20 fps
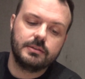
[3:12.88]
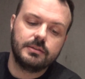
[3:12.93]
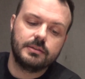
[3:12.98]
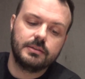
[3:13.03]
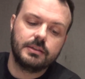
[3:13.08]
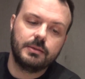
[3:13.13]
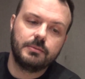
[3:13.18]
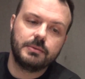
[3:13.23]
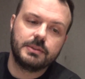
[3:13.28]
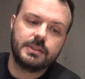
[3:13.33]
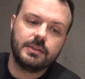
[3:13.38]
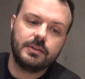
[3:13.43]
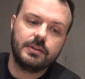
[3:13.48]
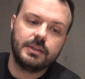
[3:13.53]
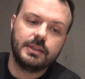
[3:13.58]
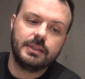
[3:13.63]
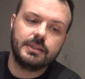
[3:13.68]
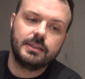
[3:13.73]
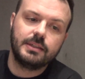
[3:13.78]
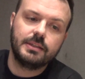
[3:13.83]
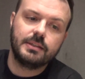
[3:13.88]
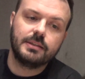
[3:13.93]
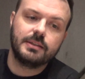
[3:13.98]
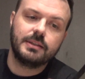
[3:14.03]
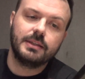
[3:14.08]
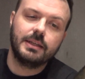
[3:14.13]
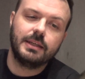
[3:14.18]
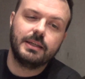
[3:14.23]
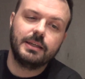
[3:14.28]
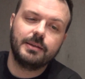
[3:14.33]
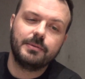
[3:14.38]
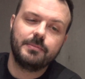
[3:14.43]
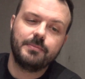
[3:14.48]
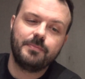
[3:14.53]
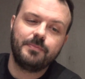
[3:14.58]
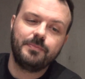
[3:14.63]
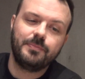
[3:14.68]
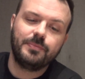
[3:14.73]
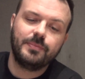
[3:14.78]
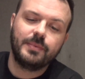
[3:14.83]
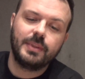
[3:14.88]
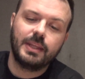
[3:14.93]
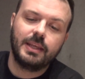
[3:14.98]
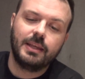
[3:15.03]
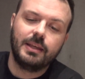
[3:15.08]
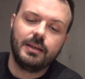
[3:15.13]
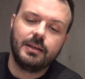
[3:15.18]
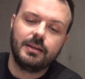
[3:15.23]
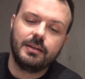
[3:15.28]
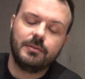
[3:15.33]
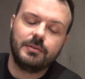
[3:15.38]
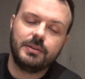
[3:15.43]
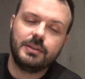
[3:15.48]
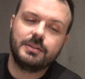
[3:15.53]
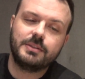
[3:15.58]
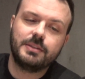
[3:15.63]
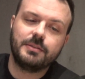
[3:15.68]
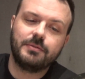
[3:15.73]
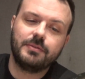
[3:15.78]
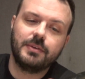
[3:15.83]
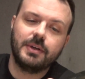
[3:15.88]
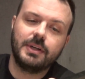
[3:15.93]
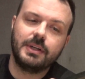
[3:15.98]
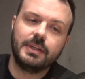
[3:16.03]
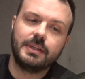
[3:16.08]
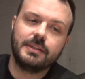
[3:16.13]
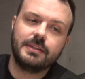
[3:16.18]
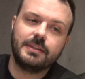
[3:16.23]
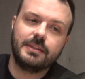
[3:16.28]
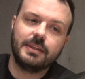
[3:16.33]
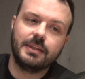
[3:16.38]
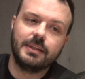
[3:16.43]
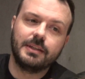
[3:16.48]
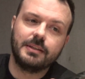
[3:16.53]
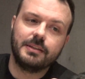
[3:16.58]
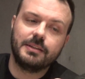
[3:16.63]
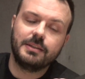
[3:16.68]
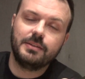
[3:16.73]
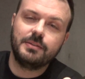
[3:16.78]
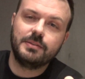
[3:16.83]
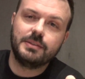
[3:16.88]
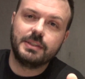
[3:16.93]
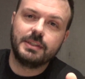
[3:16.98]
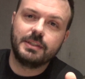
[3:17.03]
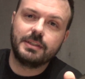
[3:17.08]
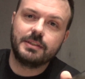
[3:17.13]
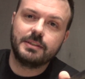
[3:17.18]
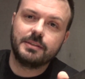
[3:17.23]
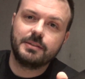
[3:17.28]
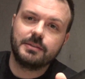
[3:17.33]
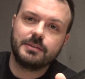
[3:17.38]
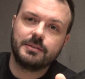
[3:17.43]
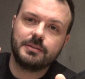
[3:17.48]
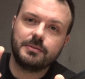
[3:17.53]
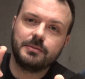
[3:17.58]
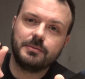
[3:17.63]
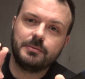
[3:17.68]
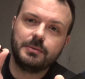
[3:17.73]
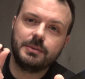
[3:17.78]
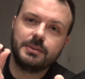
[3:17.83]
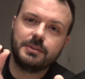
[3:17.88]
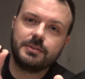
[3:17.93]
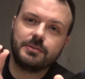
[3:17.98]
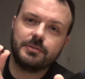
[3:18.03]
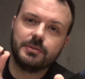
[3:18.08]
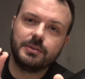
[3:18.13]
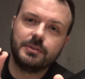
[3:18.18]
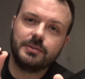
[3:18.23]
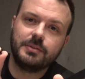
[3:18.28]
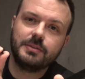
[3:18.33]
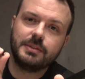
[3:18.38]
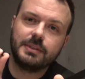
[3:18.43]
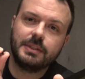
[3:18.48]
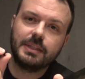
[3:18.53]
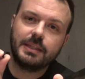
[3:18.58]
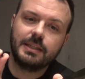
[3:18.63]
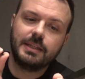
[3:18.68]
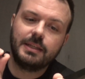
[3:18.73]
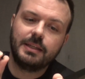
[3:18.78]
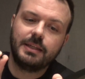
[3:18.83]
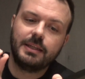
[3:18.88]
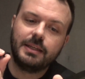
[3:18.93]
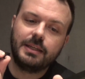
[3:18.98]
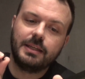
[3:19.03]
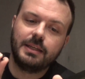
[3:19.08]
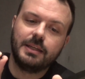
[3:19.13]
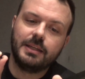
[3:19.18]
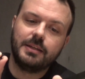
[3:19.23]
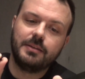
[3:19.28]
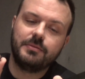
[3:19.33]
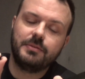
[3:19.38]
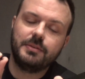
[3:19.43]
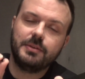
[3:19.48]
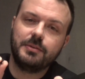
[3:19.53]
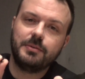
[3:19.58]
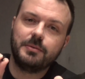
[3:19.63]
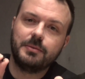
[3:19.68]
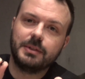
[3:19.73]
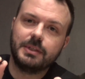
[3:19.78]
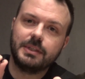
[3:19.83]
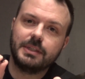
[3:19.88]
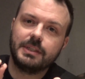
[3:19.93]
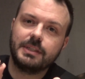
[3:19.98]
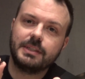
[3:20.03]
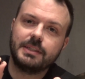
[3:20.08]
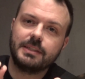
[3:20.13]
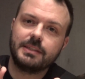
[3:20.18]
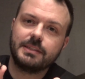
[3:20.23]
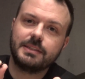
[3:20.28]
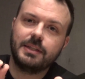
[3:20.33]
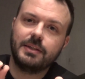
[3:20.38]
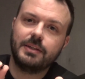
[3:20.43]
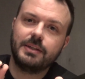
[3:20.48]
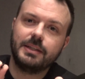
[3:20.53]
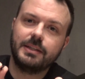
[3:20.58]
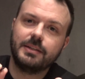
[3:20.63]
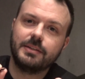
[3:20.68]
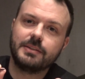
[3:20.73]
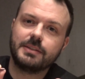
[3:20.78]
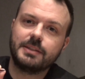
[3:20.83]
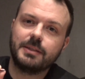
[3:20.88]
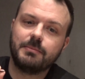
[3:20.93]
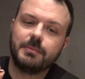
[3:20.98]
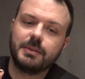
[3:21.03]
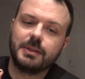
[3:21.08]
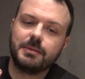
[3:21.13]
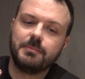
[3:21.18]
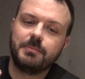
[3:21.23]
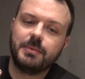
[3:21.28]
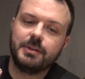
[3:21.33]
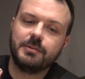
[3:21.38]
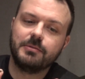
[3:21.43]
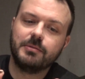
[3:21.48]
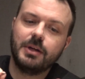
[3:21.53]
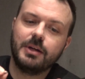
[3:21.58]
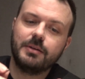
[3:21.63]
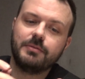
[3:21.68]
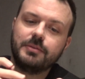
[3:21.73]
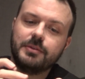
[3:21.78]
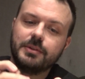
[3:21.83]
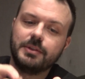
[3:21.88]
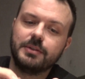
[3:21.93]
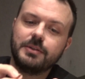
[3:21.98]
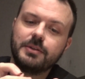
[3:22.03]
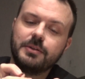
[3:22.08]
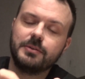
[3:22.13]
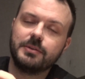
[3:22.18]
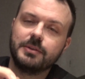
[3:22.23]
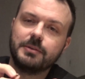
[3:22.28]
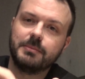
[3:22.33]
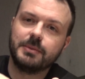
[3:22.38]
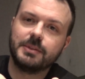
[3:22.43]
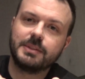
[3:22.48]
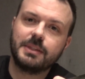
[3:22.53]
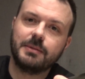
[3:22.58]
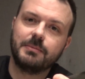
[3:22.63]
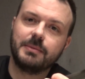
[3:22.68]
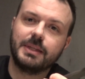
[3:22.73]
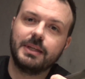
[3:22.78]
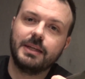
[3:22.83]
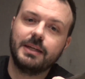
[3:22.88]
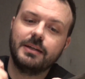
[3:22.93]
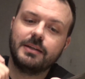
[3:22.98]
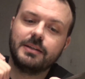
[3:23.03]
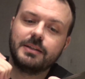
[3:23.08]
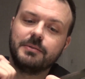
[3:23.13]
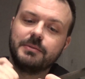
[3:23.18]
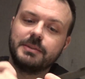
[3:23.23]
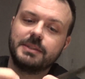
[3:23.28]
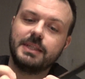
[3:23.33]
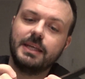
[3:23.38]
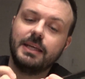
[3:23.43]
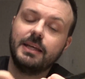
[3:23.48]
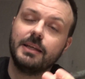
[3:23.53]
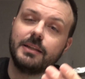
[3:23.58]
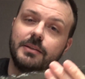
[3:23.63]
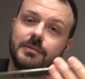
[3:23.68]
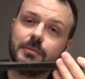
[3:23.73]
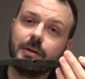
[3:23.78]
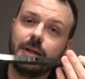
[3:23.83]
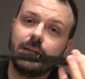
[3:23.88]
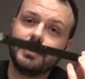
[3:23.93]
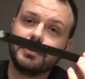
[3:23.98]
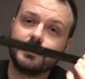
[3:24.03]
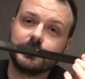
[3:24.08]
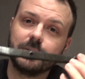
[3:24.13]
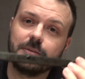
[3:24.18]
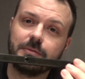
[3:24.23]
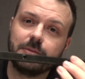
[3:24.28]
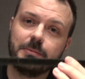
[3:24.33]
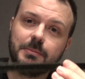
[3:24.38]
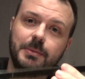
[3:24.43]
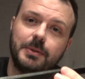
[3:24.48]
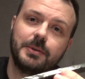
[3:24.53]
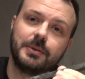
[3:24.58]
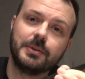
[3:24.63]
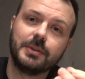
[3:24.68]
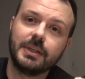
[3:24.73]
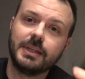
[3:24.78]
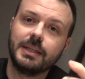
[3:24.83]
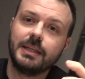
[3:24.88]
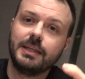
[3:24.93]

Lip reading: they were solid. We used to find that using wood screws, if you were sliding on something a bit rough or you caught them on something hard, it would tear the rails off your board.